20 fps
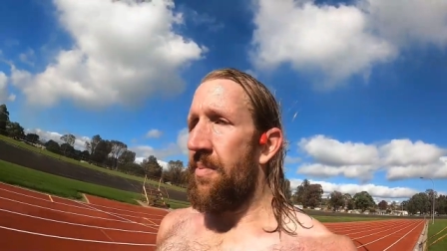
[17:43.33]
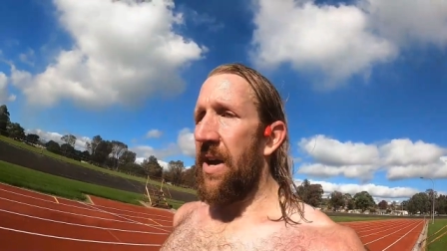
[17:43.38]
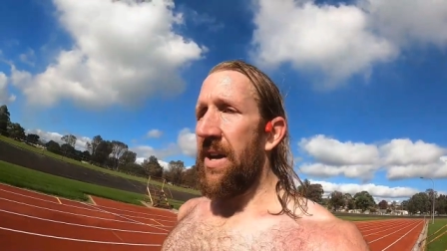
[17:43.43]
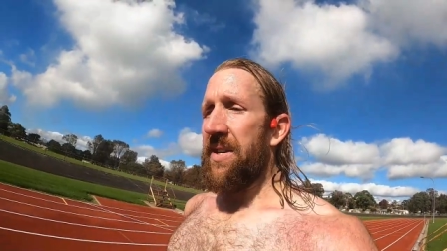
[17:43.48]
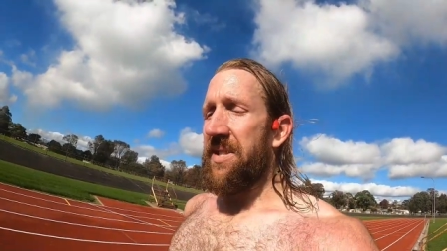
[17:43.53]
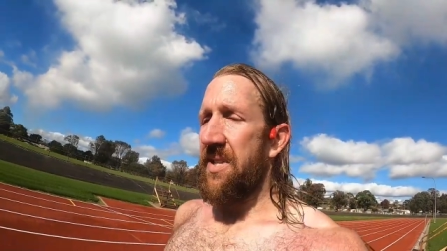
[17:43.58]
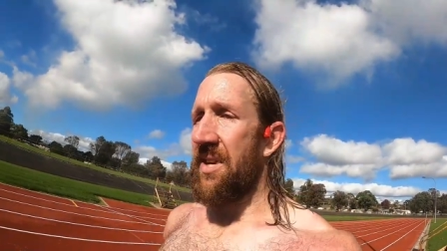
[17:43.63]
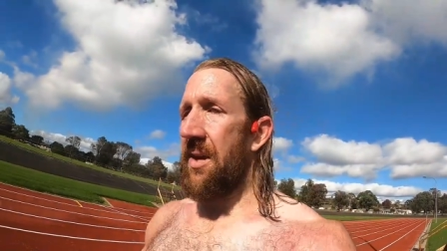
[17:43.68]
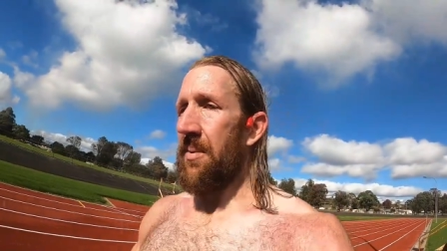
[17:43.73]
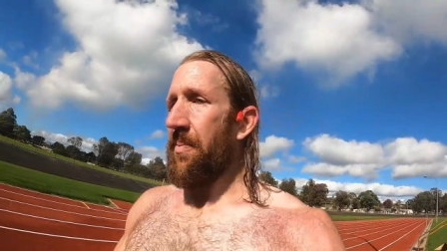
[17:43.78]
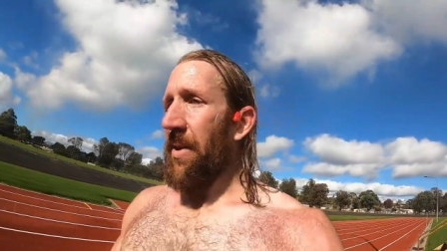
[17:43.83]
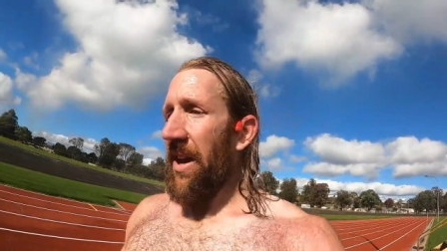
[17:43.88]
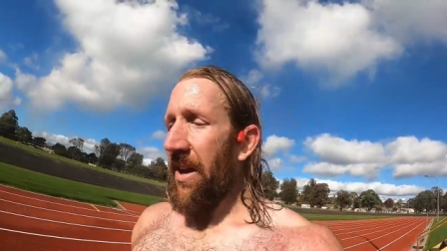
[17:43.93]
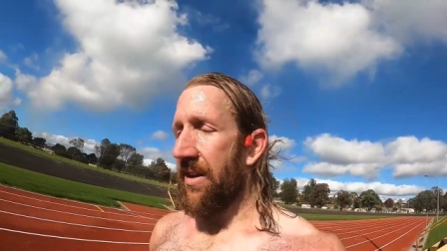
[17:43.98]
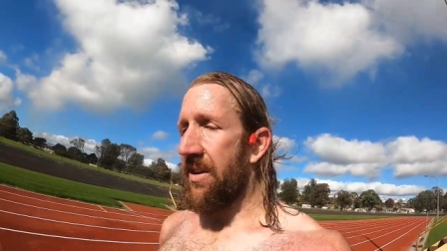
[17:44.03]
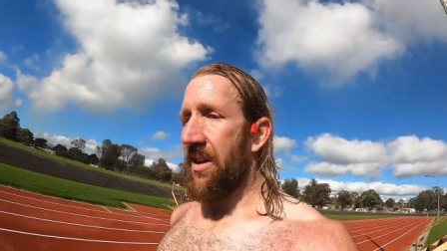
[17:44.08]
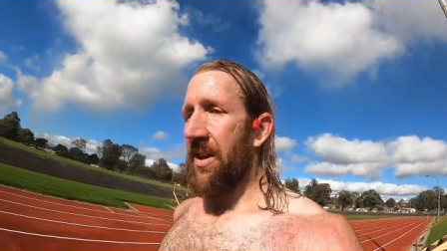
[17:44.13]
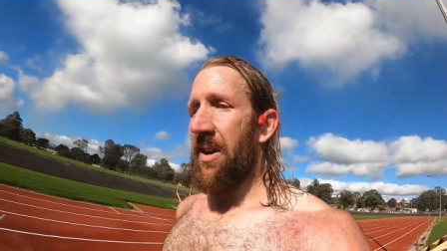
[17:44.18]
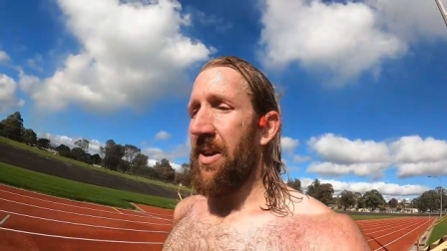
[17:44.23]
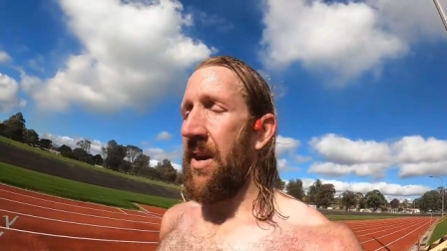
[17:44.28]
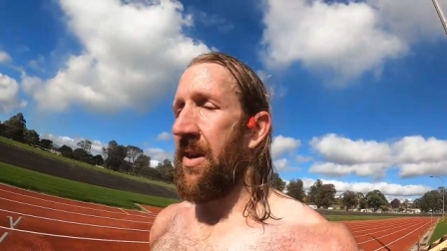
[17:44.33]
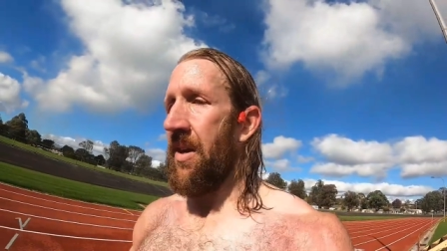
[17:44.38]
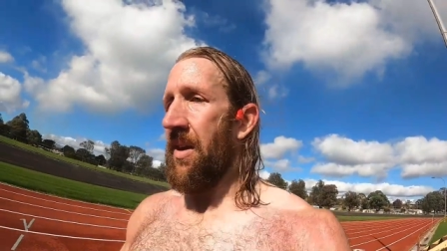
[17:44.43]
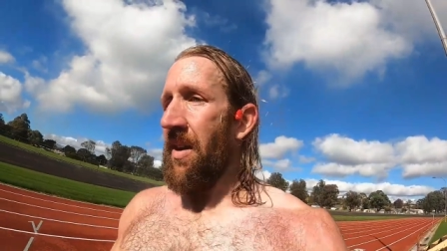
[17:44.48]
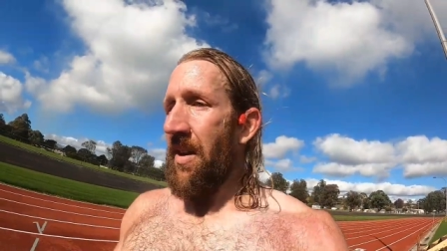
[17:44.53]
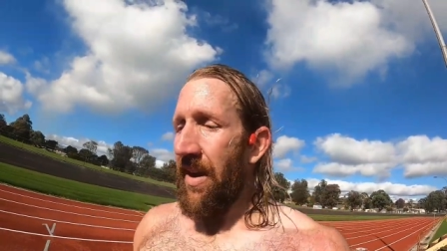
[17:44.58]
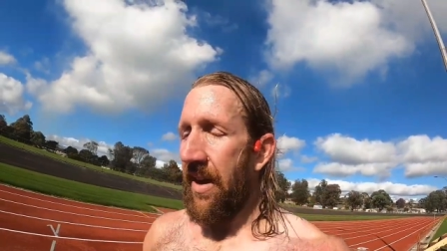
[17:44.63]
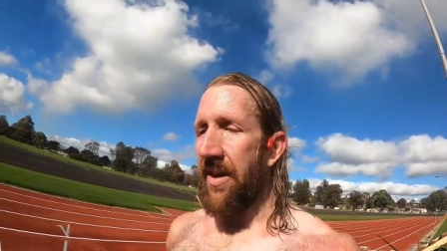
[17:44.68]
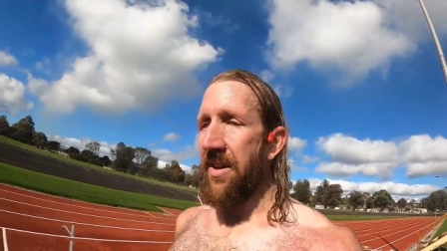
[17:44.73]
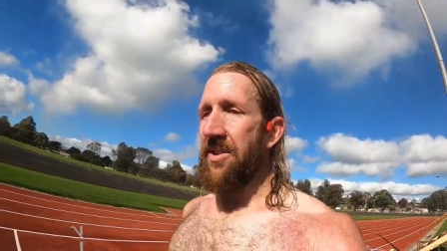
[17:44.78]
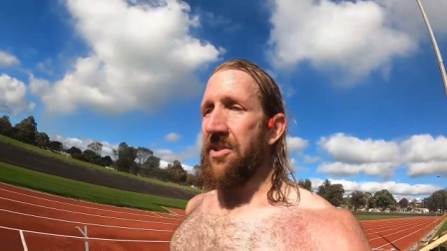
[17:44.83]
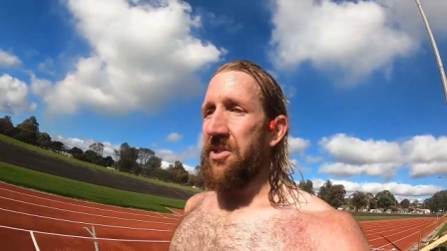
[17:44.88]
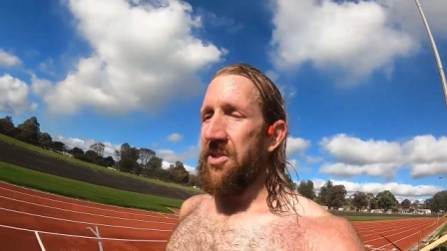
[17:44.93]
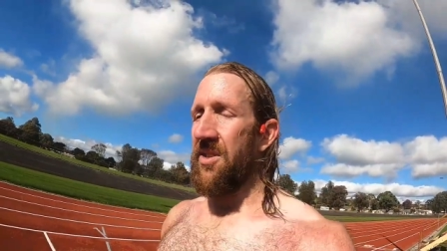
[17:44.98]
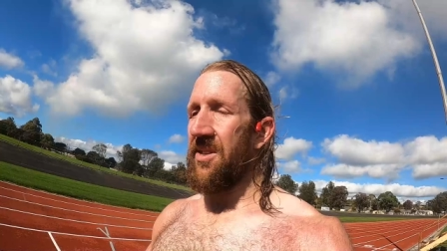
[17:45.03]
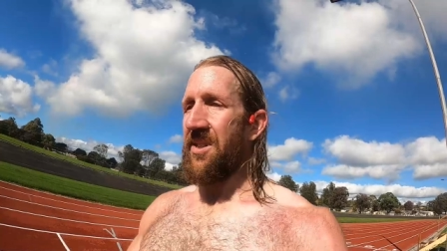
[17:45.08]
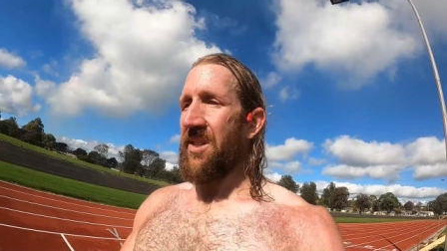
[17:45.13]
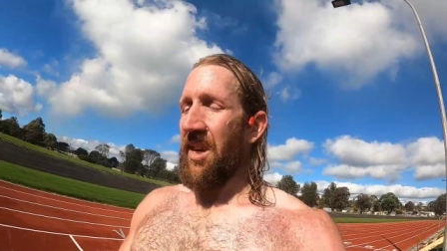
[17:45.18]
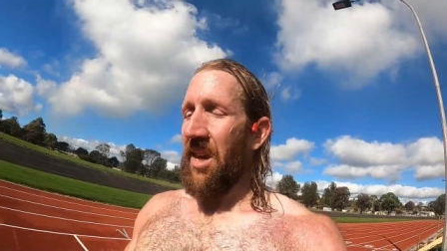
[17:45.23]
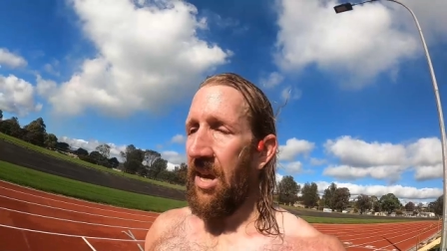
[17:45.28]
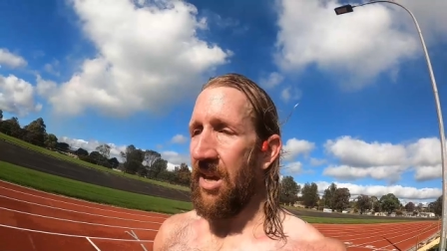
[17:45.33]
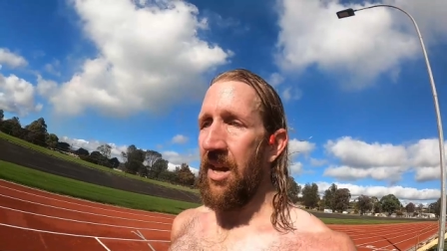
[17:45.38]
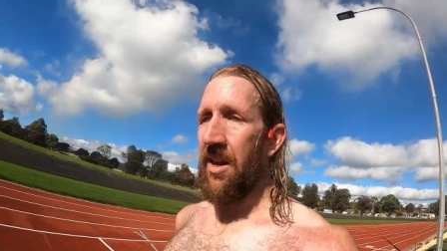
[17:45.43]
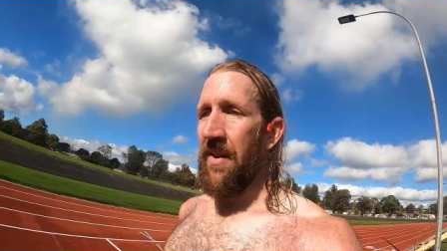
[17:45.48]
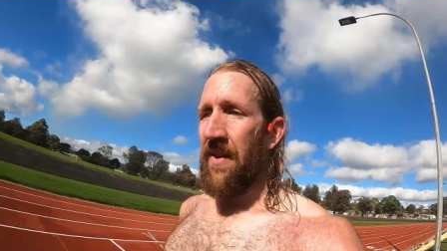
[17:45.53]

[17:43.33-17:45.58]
be set back ages,